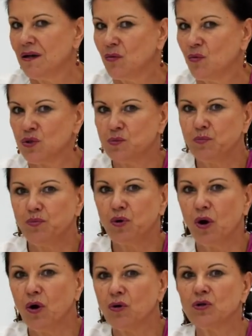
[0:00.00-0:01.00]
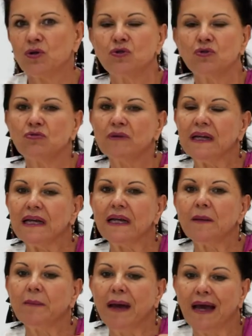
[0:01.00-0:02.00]
was prone to really
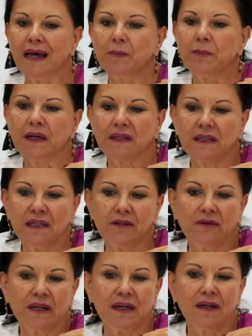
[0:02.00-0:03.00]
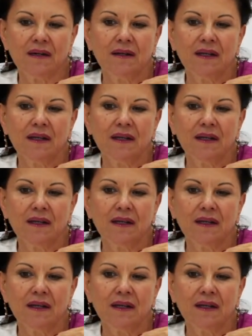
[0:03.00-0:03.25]
bad bacteria,